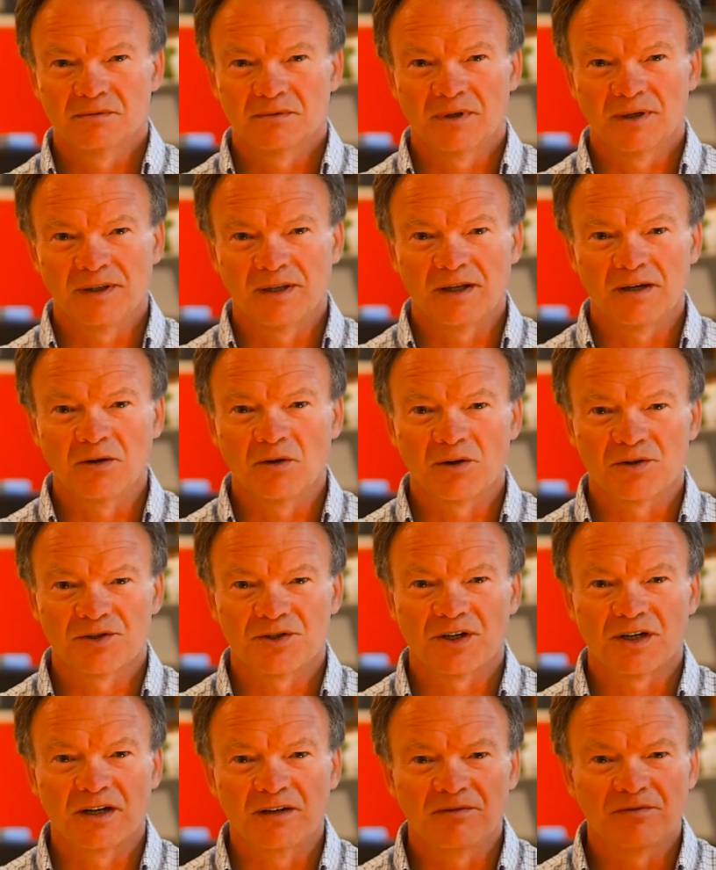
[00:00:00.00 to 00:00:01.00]
And then
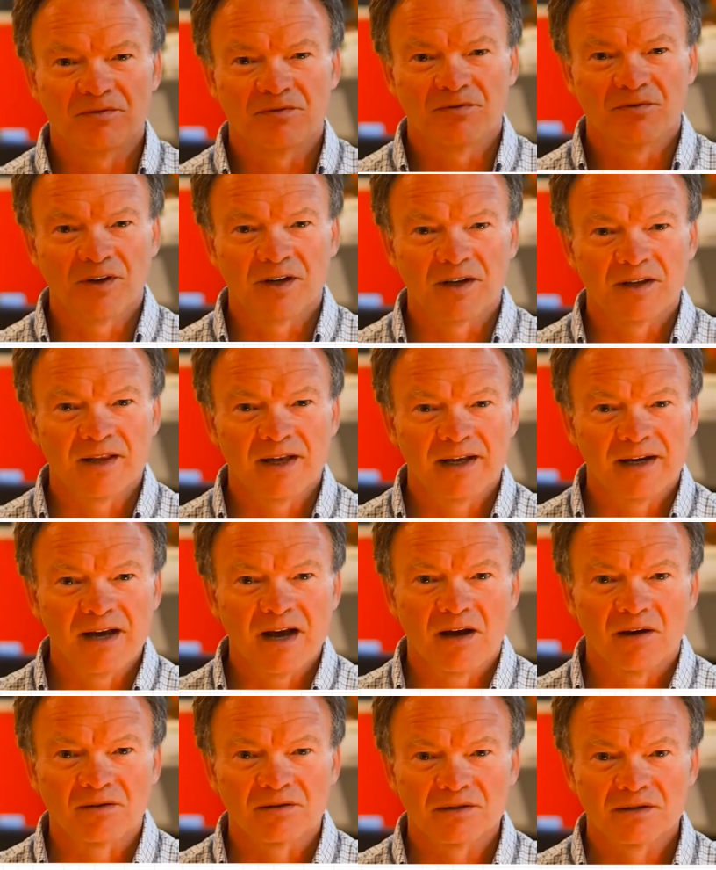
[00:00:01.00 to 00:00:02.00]
logically figure that
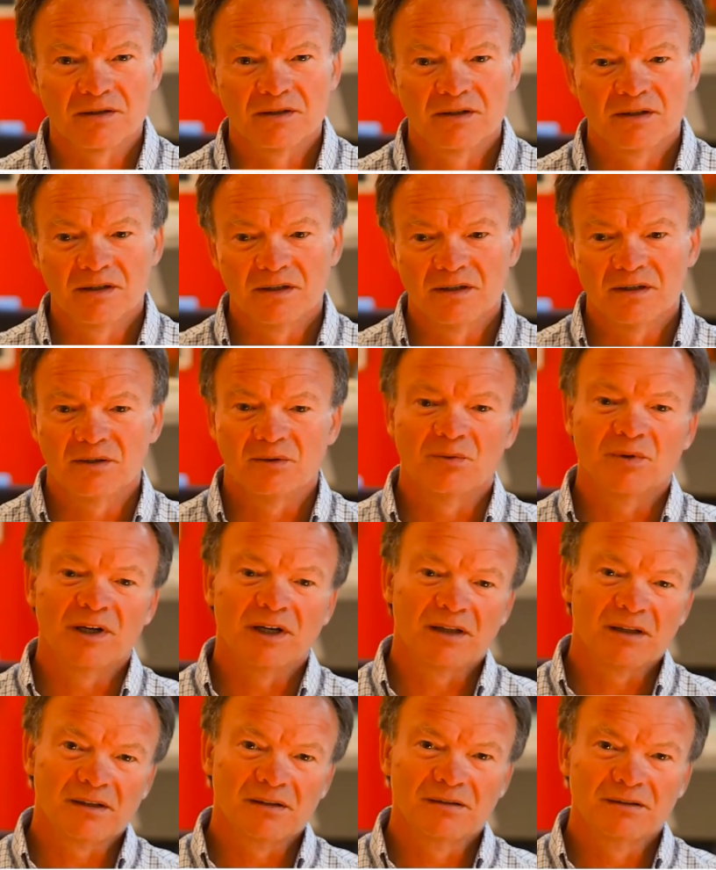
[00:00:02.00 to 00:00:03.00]
out.
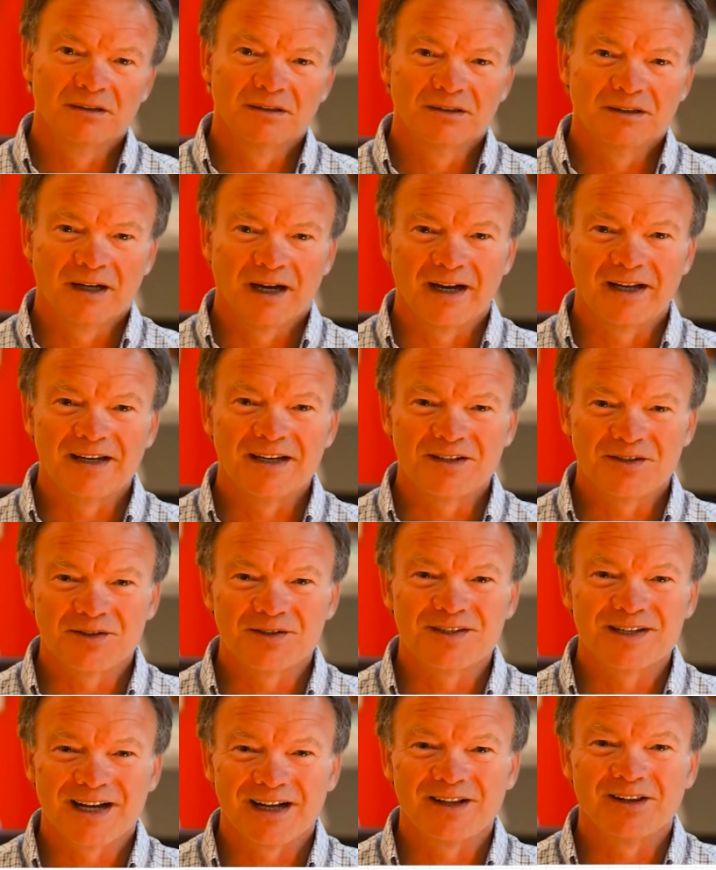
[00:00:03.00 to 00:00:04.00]
Well, I need to
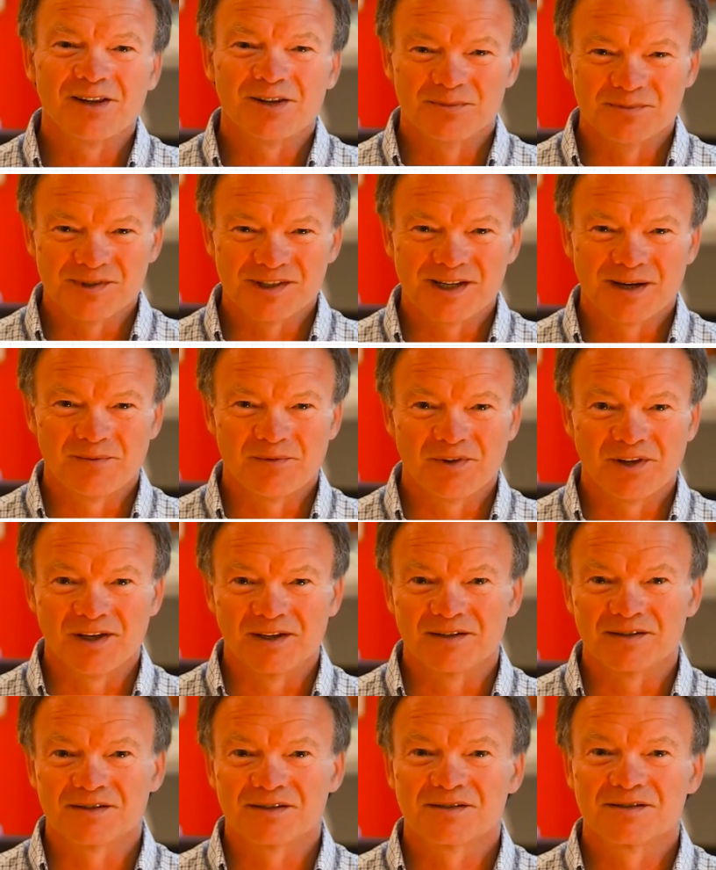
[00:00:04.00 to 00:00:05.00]
tell them some
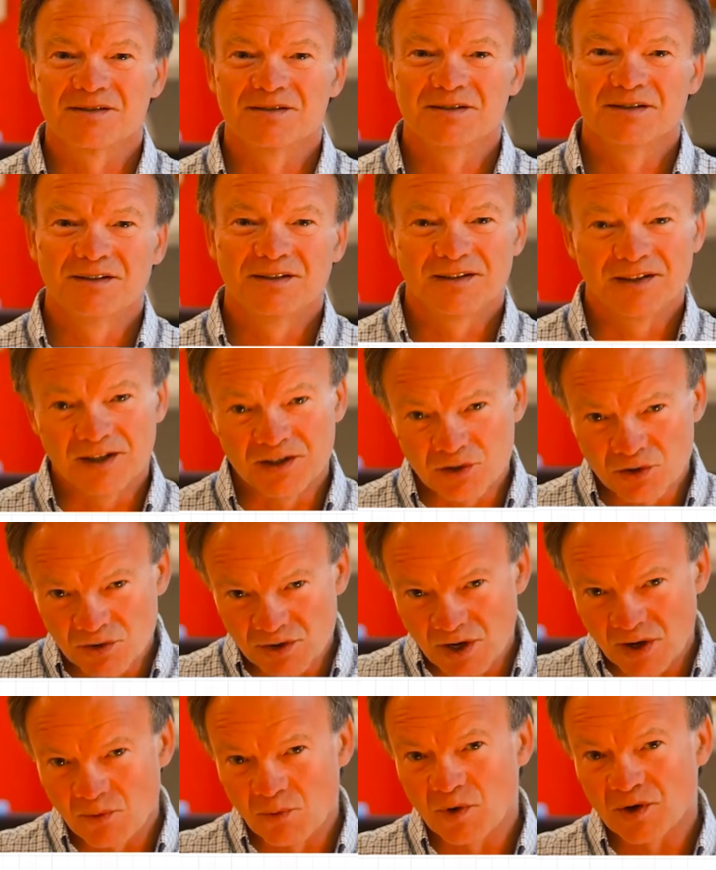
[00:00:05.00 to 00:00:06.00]
things. Then you
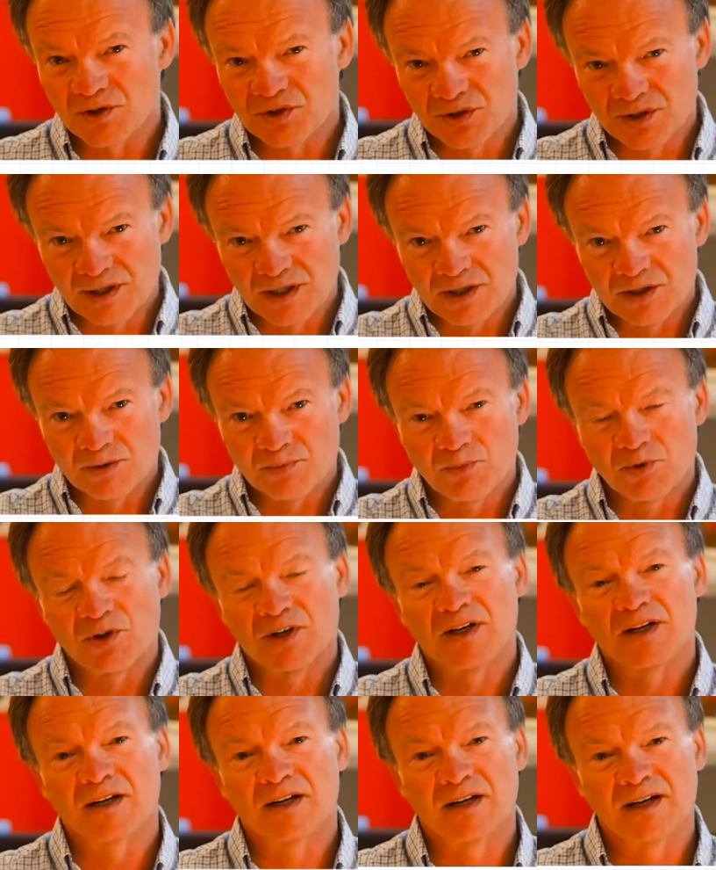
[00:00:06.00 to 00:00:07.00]
know what you need to
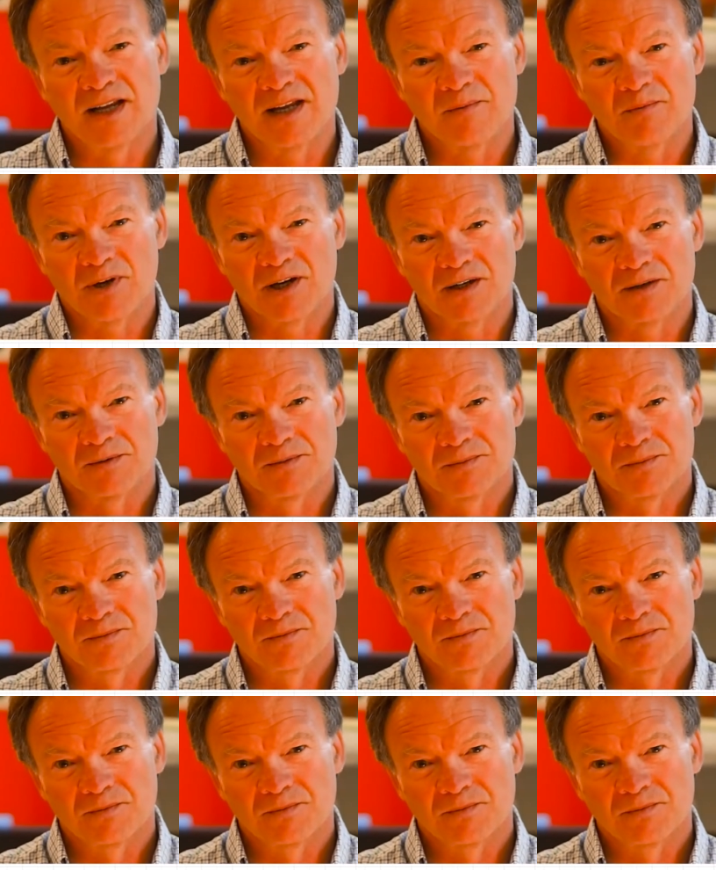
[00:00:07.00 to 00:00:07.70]
put in an email.